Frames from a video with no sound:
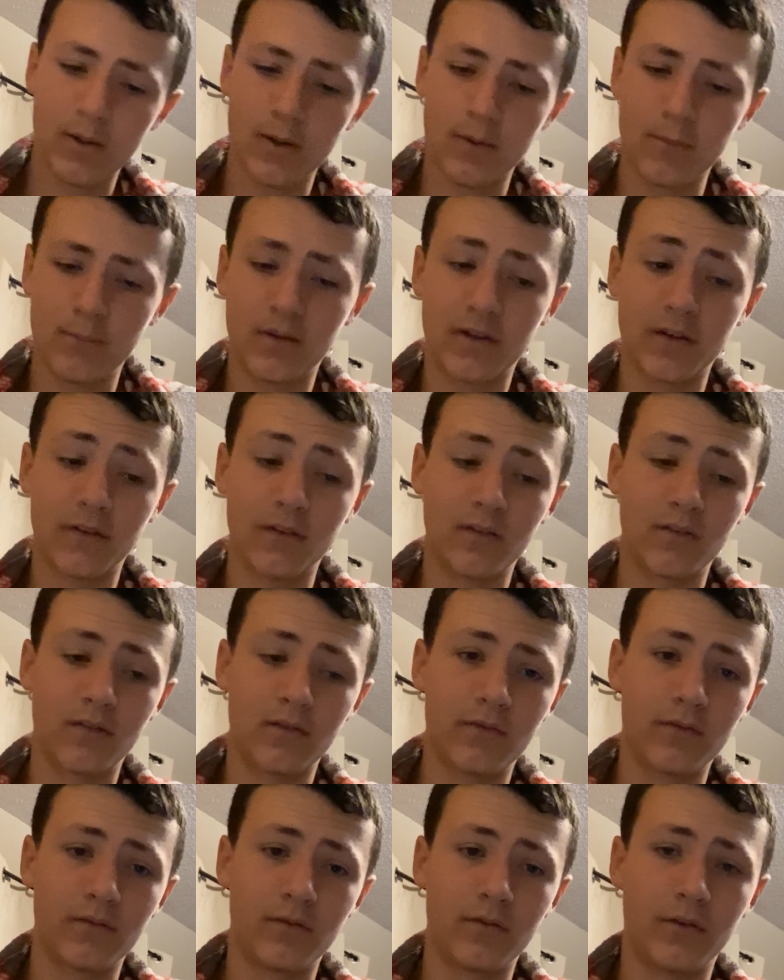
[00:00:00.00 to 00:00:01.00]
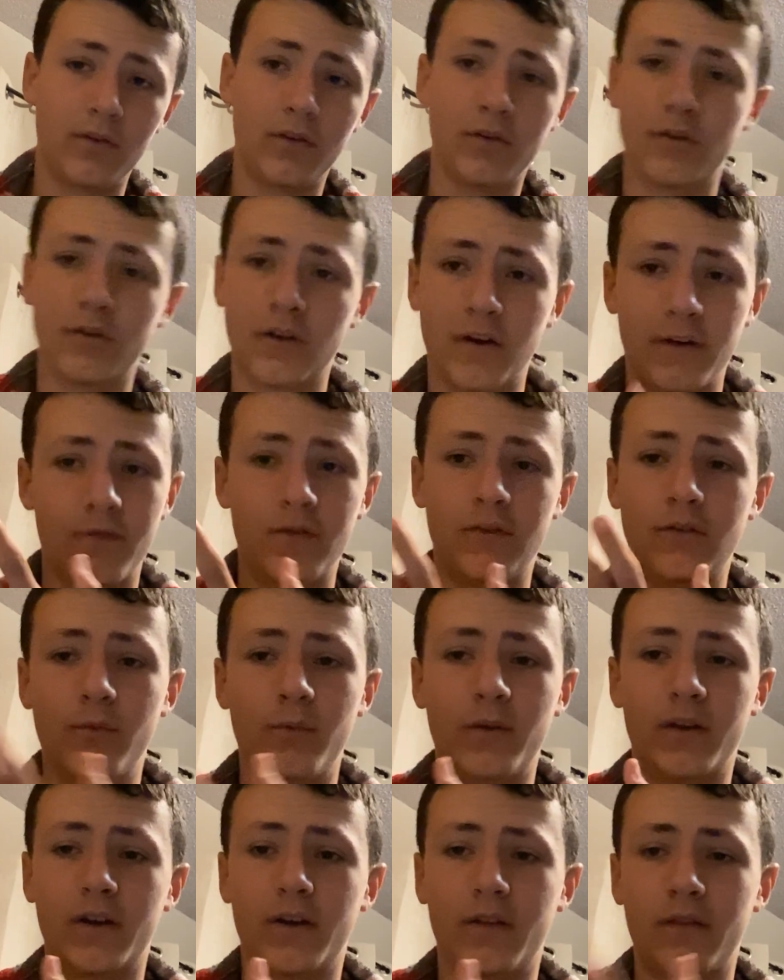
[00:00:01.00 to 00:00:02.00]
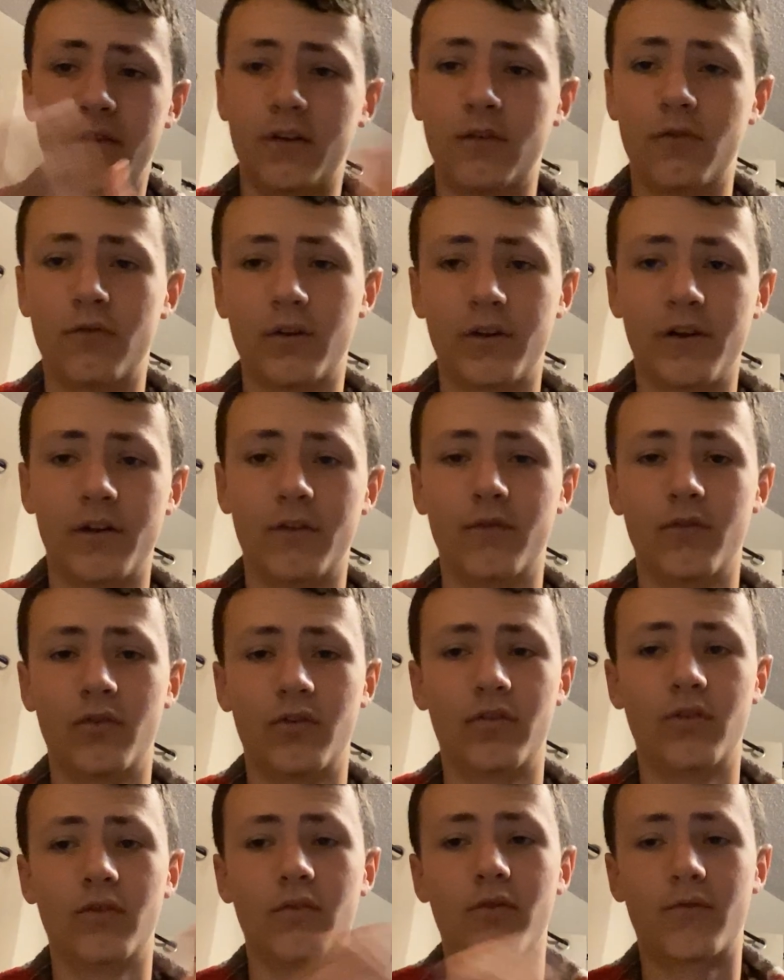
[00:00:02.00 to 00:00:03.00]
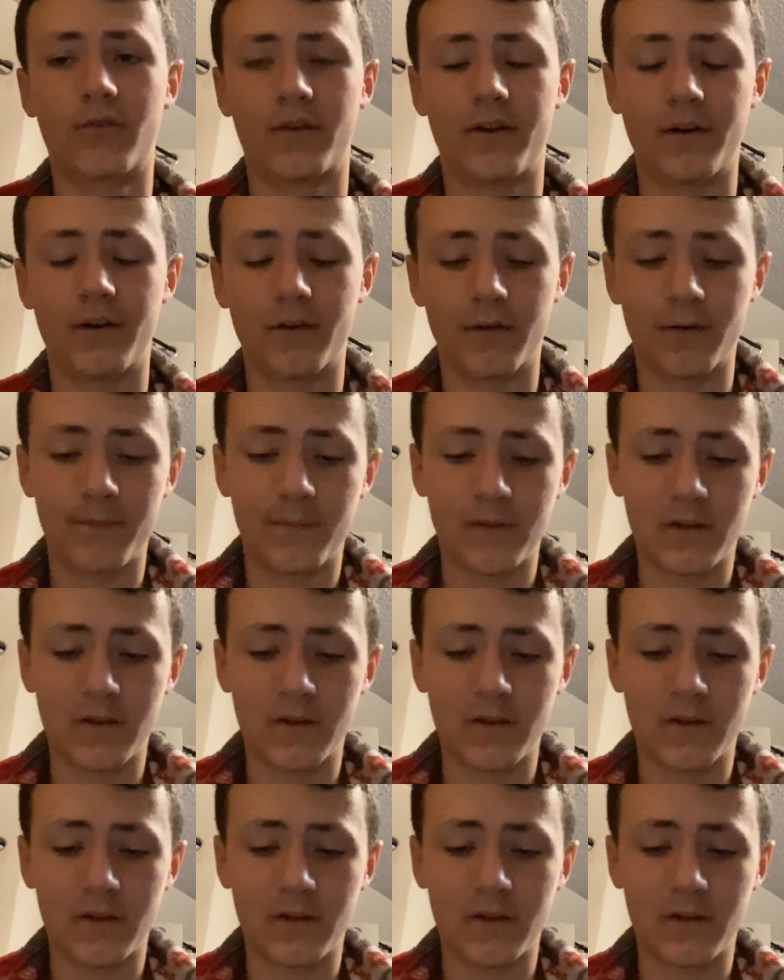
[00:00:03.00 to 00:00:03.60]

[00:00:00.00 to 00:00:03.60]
because you're not even doing anything over here versus over here.